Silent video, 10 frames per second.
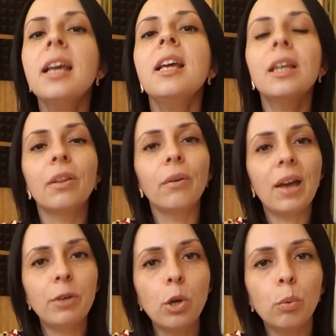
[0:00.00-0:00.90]
So
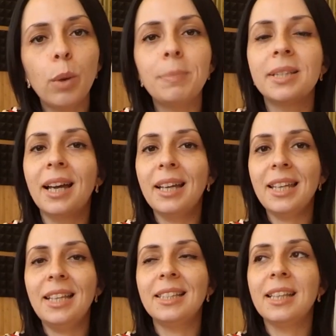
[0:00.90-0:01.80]
your website
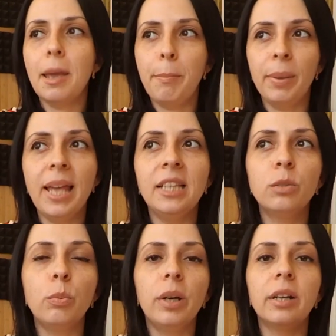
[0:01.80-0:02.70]
is a place
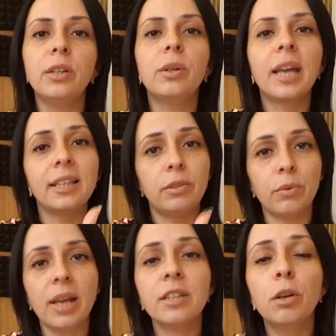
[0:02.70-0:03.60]
where you can
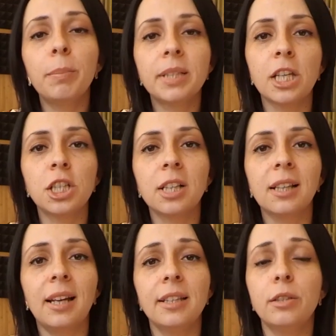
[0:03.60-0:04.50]
direct your potential
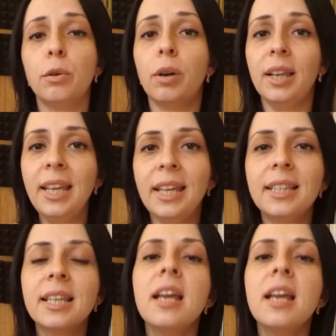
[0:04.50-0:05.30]
clients, your leads,